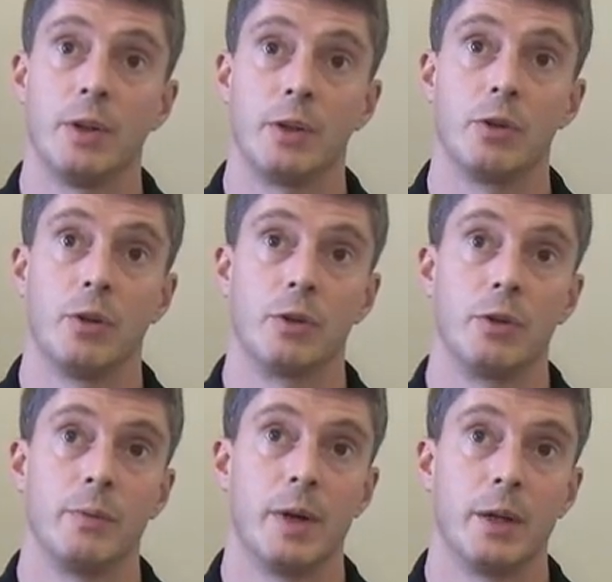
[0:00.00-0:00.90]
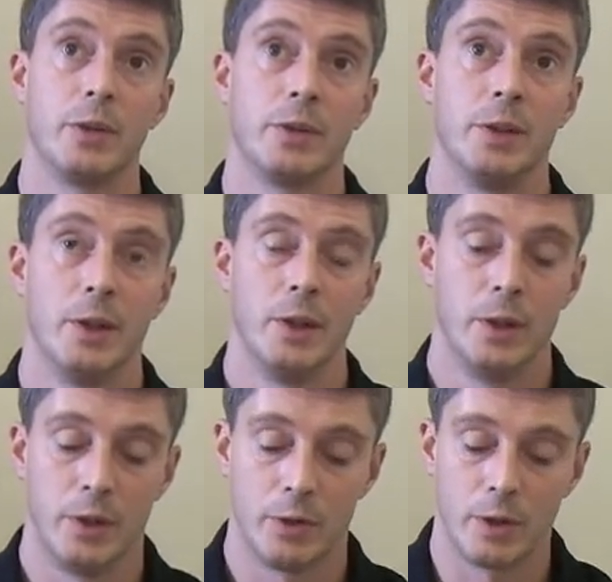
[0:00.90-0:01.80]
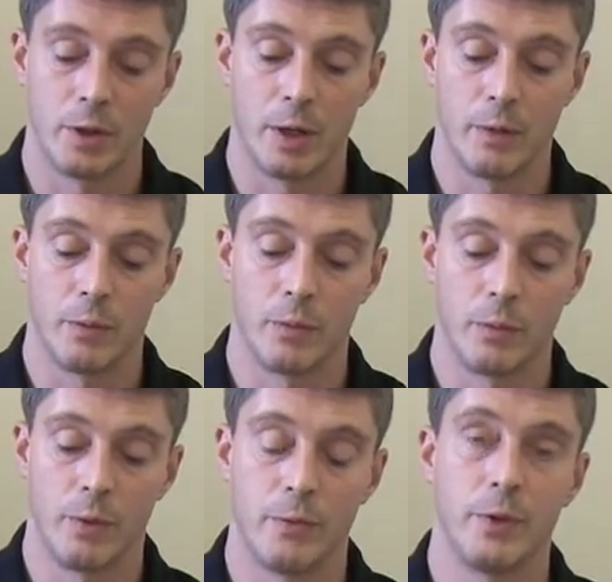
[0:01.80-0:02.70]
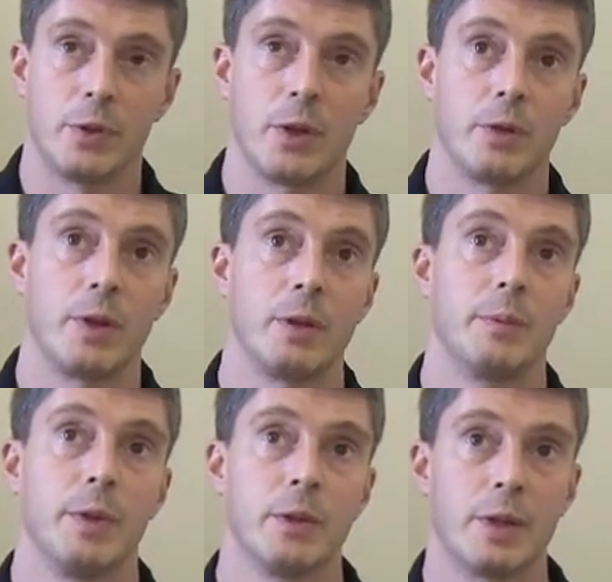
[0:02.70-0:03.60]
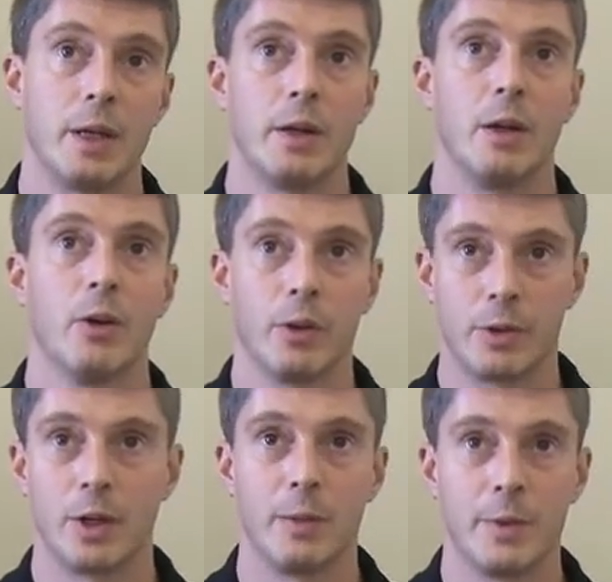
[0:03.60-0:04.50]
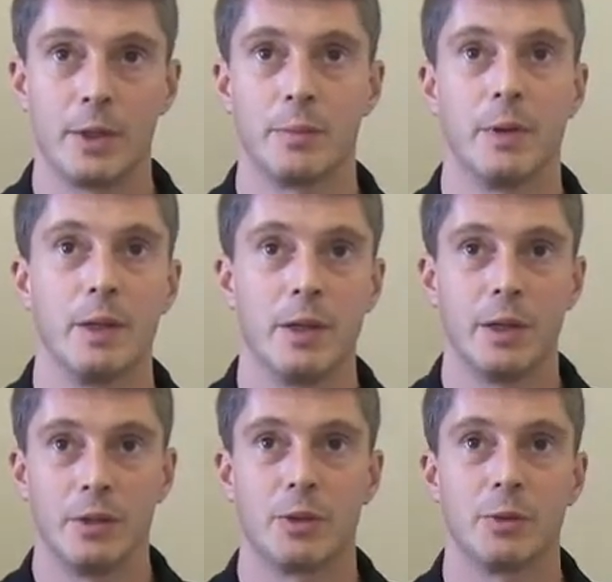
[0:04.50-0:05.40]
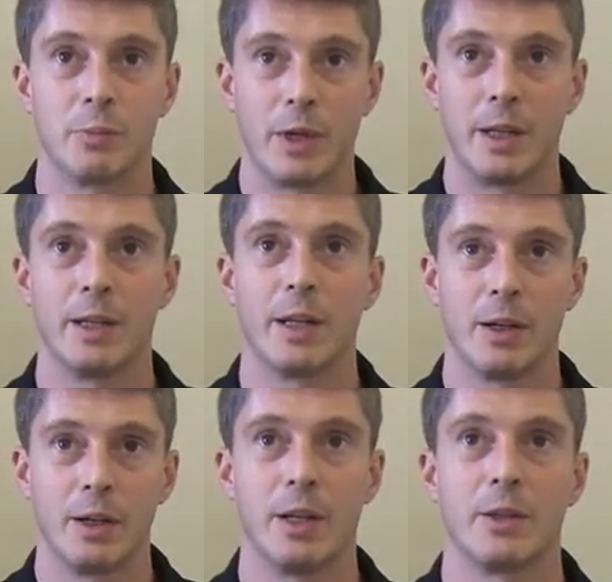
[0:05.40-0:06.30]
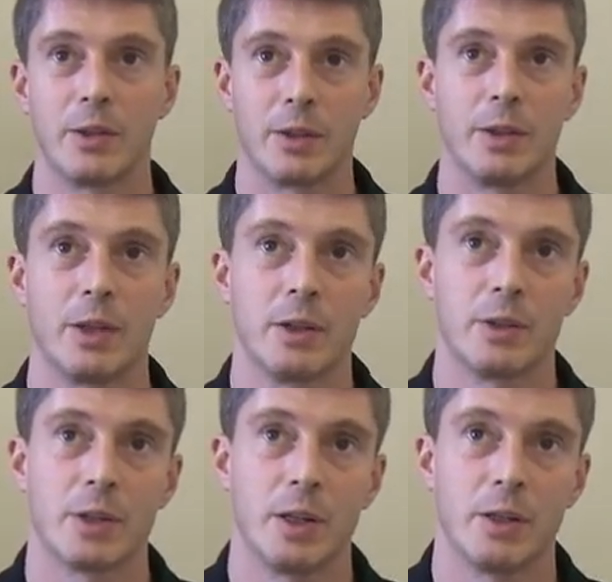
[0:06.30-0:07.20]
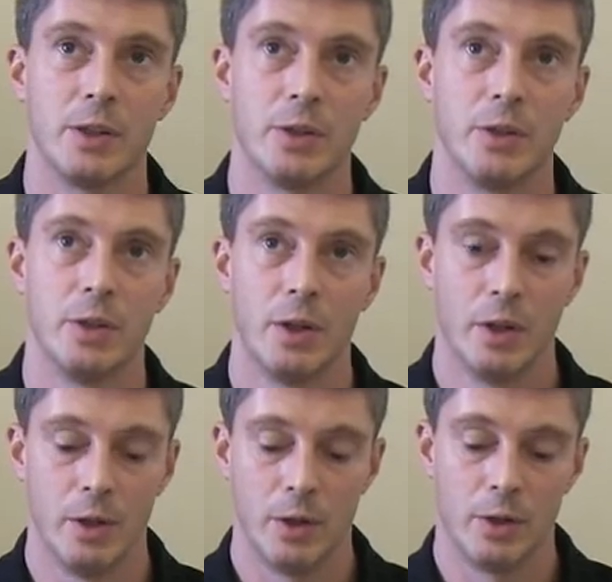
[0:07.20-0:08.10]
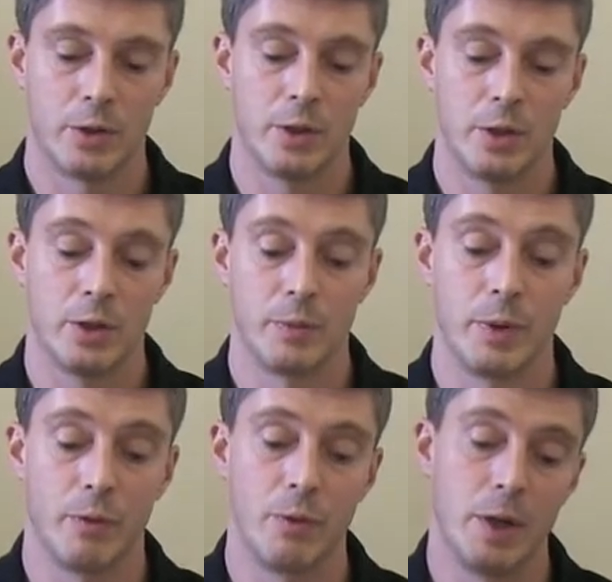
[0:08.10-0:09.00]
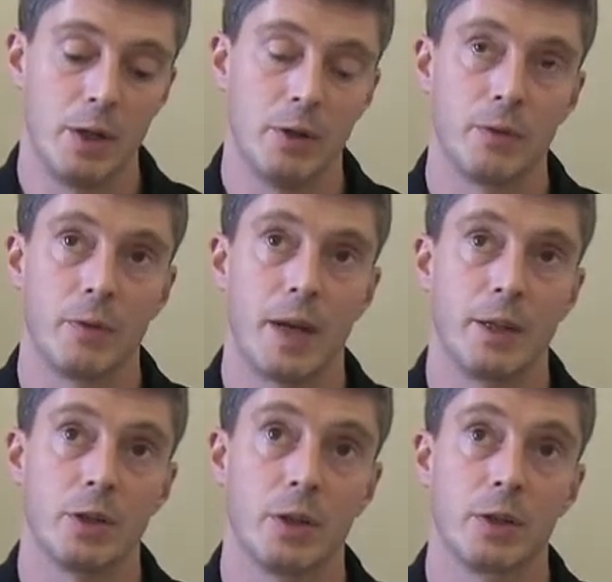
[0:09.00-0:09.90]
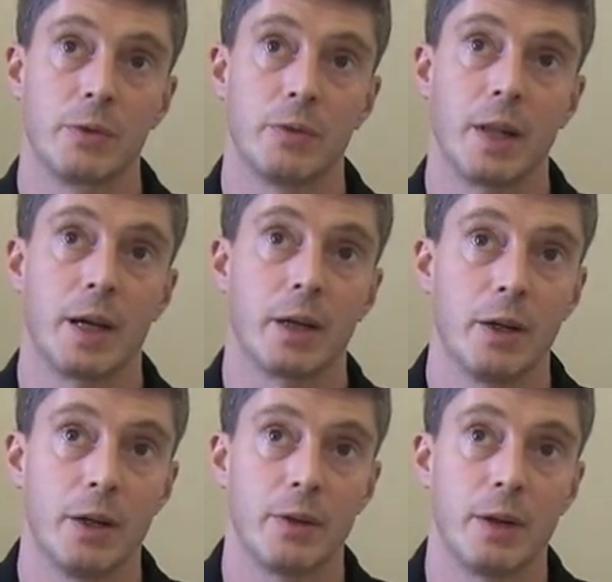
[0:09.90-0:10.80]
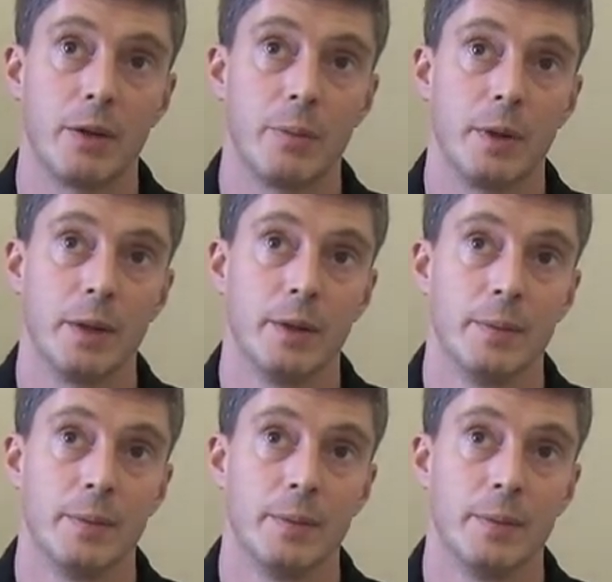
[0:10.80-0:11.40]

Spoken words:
It's not too much. So like with physiotherapists, a lot of the time they spend is just breaking down unnecessary scar tissue. Mm-hmm. So this would be a really useful adjunct for that kind of therapy.